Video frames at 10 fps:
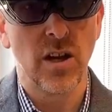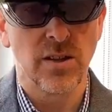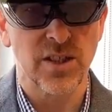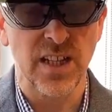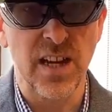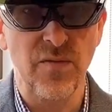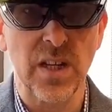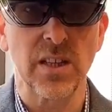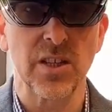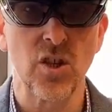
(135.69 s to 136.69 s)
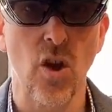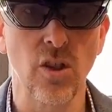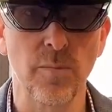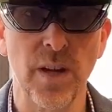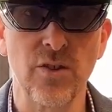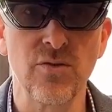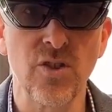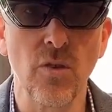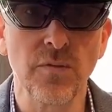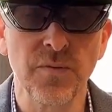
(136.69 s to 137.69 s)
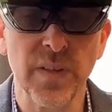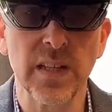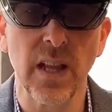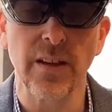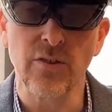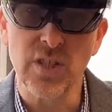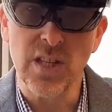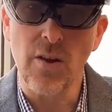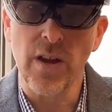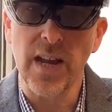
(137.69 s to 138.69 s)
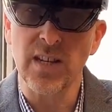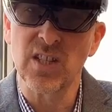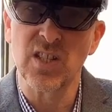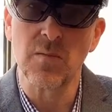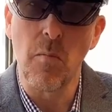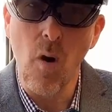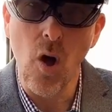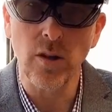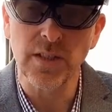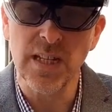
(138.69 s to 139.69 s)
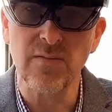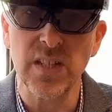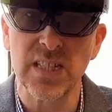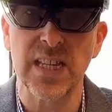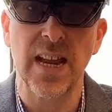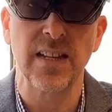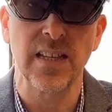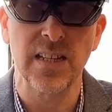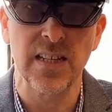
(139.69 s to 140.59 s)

significantly taller, but you don't feel like you're staring at a small TV set in the